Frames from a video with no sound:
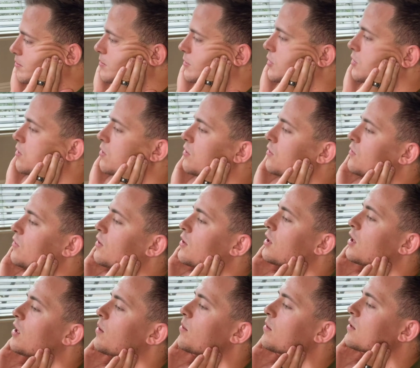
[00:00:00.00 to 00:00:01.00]
hold for a
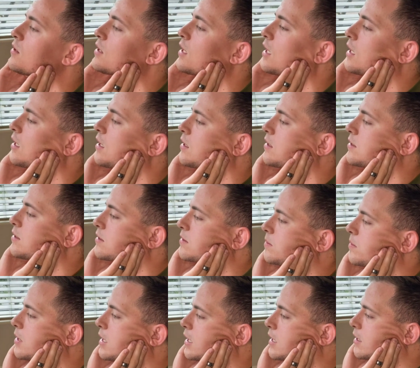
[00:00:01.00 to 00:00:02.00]
couple seconds,
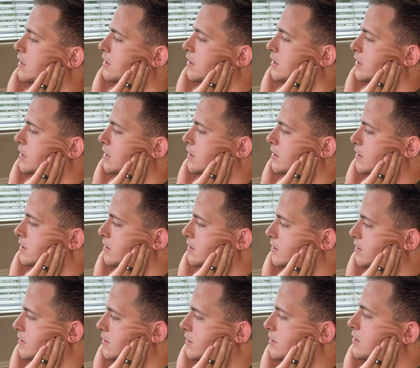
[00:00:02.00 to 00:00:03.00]
back in here,
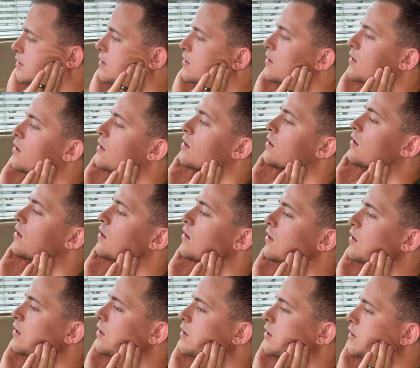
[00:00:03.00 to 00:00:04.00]

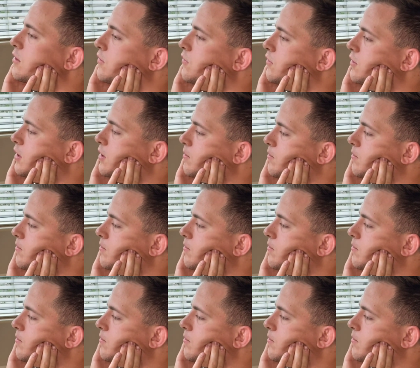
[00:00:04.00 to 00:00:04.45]
into the front.